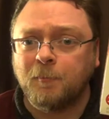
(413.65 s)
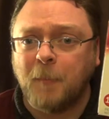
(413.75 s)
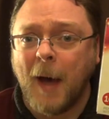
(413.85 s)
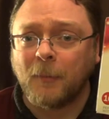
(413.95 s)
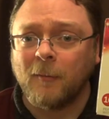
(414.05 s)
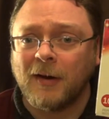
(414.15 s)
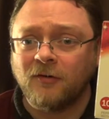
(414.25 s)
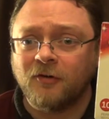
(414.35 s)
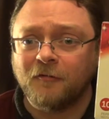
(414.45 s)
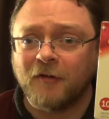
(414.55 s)

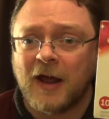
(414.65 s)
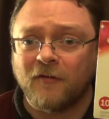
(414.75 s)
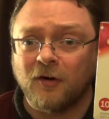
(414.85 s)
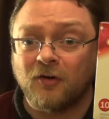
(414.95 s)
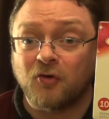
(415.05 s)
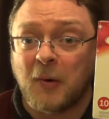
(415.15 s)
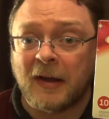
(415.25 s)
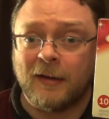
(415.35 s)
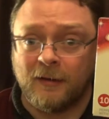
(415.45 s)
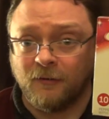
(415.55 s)
peppermint flavored
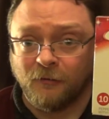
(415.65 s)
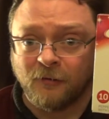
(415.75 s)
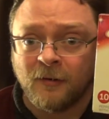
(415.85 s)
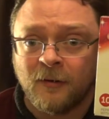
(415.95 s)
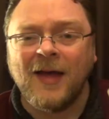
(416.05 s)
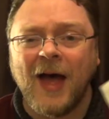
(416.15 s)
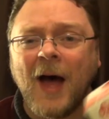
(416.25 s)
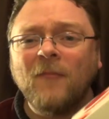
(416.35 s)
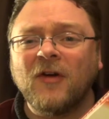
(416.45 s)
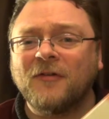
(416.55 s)
Twinkies.
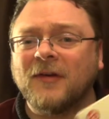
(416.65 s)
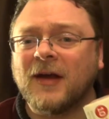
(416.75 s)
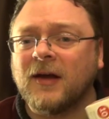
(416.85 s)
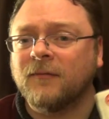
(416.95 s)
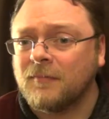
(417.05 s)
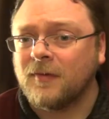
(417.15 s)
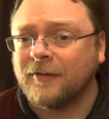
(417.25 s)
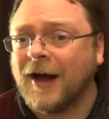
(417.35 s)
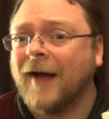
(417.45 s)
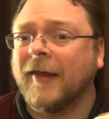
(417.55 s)
Obviously,
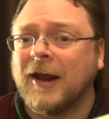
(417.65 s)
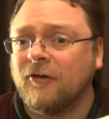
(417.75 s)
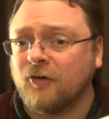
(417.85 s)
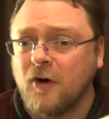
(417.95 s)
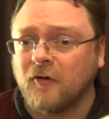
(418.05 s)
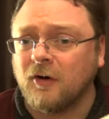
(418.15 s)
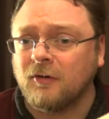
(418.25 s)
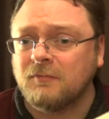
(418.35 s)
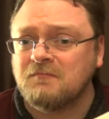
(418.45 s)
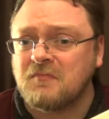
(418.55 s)
the holiday's
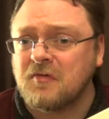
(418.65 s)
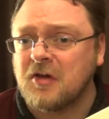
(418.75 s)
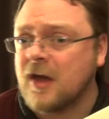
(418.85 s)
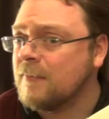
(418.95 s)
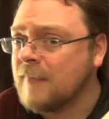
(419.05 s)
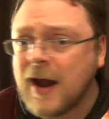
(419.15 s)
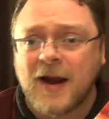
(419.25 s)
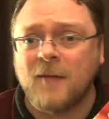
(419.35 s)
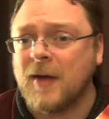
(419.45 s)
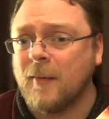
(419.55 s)
over, so you may
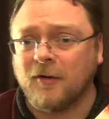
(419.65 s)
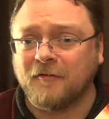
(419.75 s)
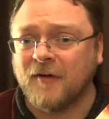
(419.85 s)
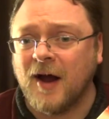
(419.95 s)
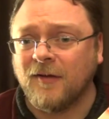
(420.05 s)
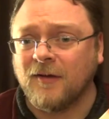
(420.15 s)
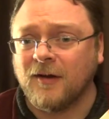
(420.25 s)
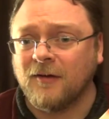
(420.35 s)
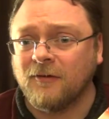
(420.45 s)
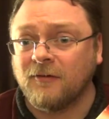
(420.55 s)
not be able to find
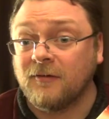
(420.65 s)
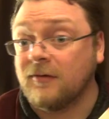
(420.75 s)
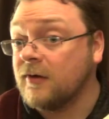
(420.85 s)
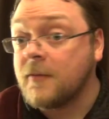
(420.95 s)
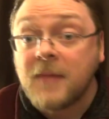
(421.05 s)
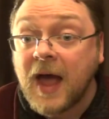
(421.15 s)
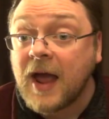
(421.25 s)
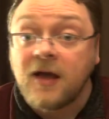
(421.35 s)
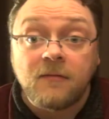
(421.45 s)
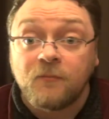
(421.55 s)
these. You may